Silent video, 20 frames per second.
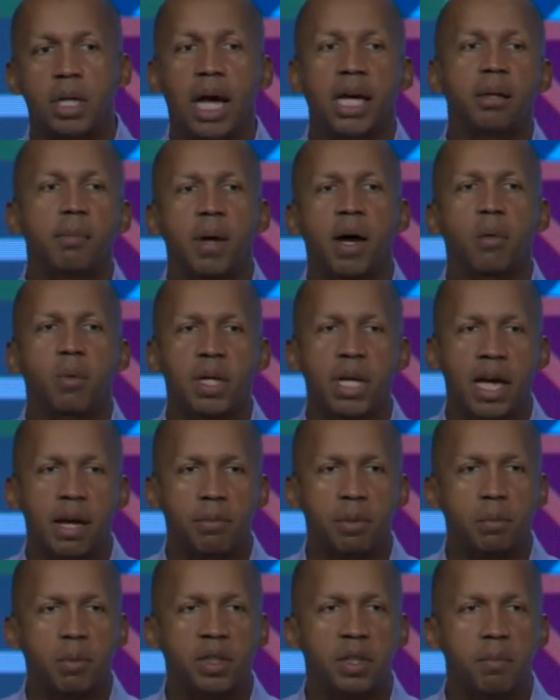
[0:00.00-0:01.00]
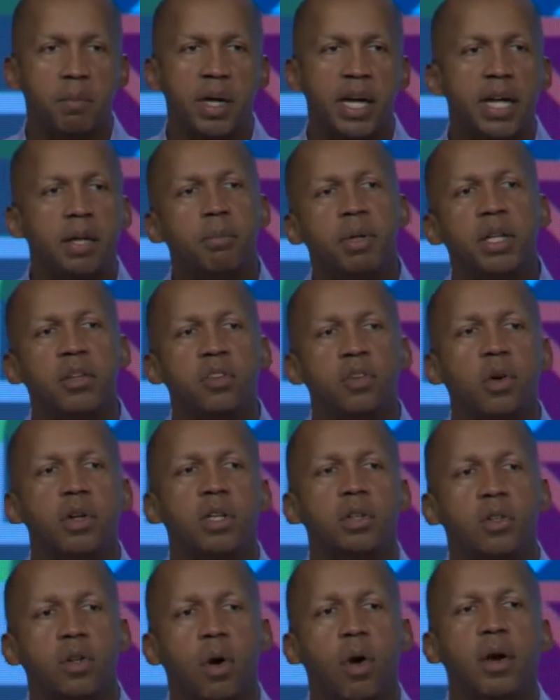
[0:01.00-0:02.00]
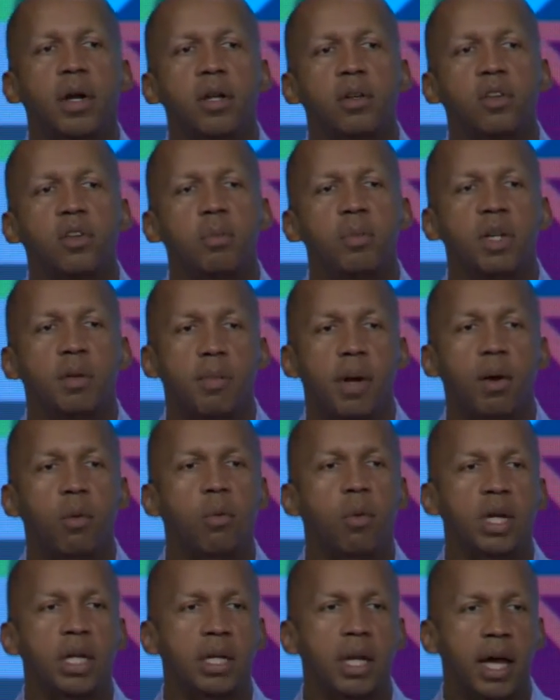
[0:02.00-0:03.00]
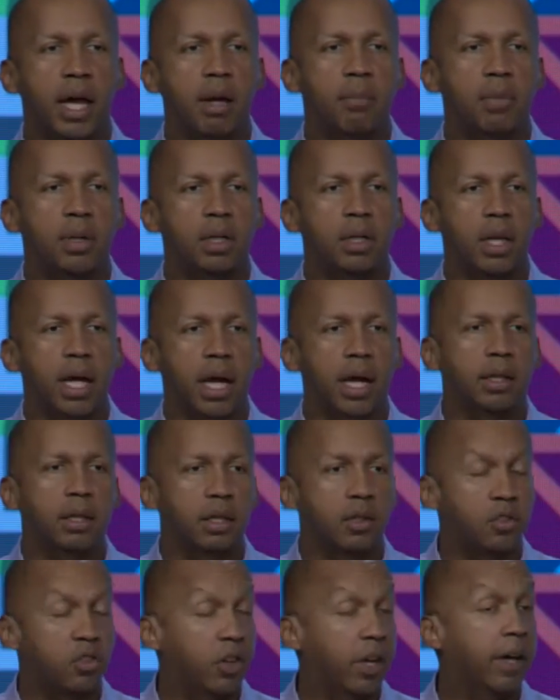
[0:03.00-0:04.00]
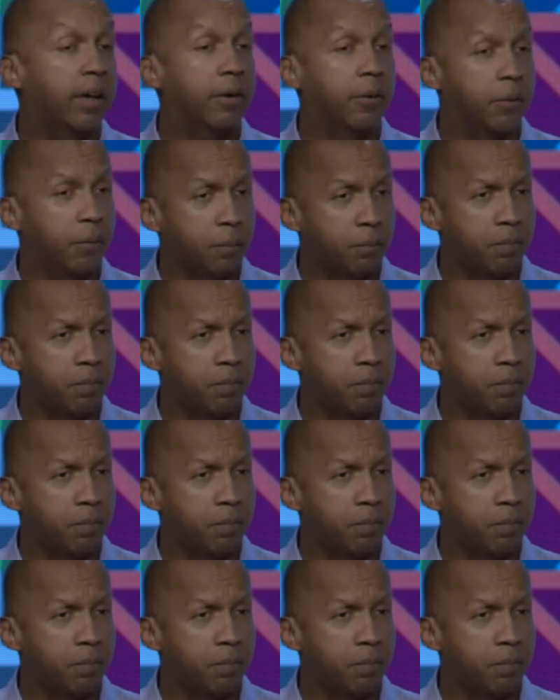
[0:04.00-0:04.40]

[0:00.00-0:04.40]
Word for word: not about what happened with the man, but he started talking to me about what had happened at the jail.